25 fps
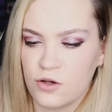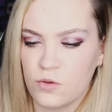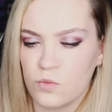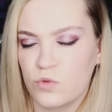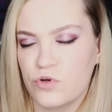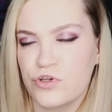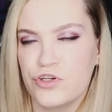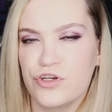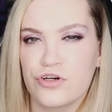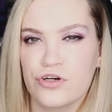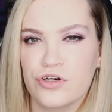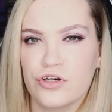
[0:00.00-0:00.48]

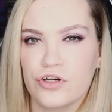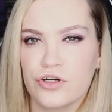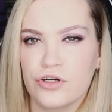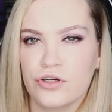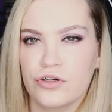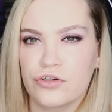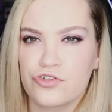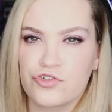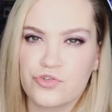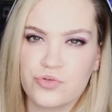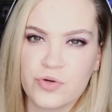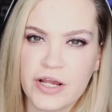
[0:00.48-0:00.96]
well,
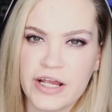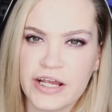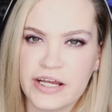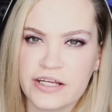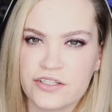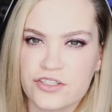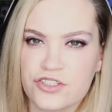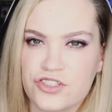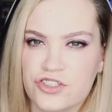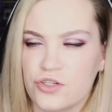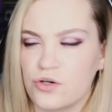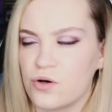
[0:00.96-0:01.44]
you're
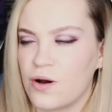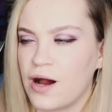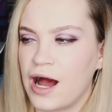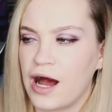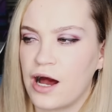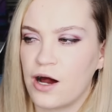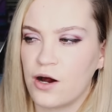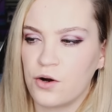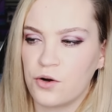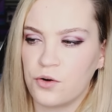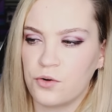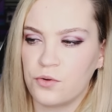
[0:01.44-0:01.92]
trans, so
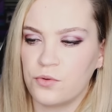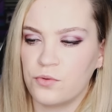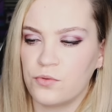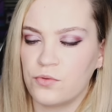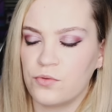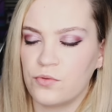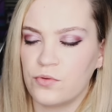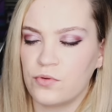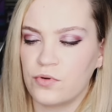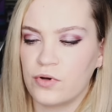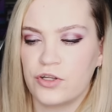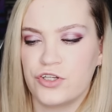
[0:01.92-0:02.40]
how